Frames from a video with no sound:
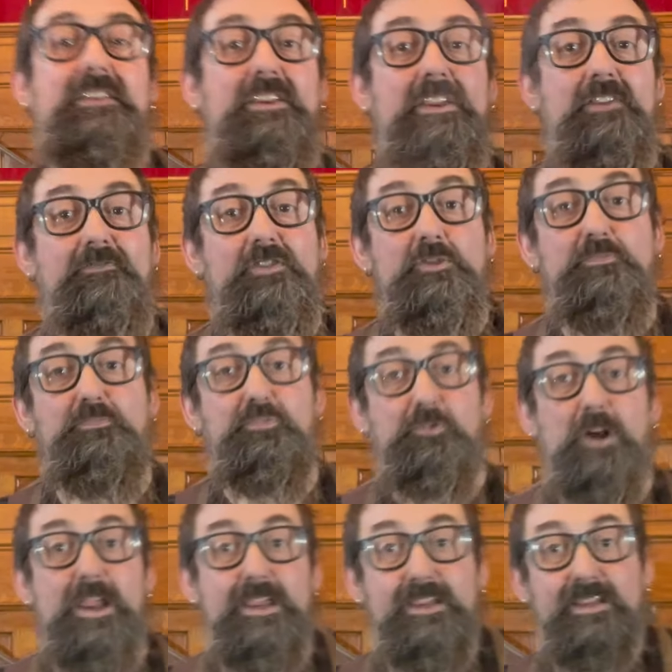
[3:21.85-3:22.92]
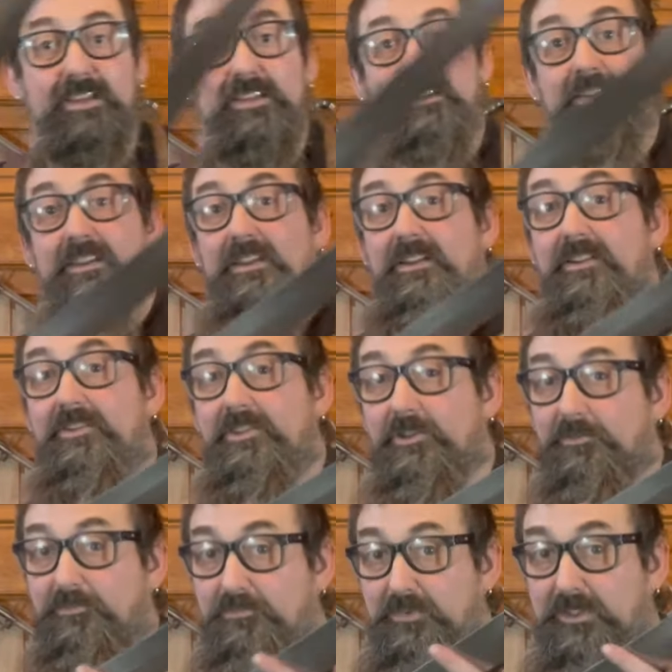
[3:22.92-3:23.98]
If you break your
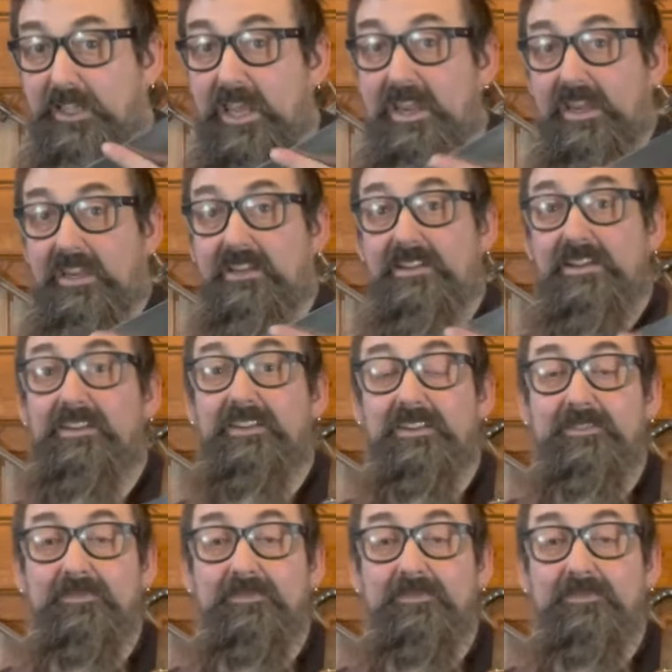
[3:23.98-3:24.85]
blade